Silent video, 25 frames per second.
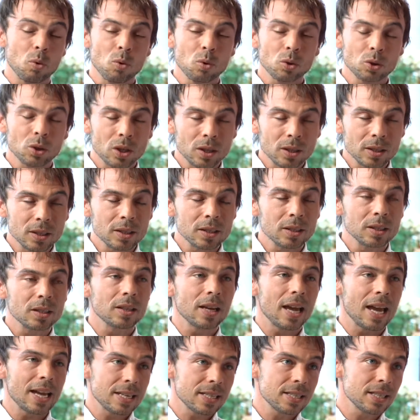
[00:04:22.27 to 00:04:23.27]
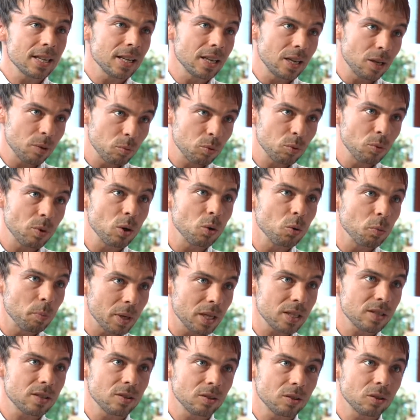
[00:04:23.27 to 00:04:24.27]
order to give access to
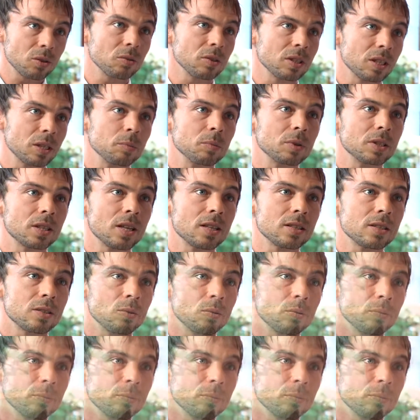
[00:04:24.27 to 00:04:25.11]
employment to people who have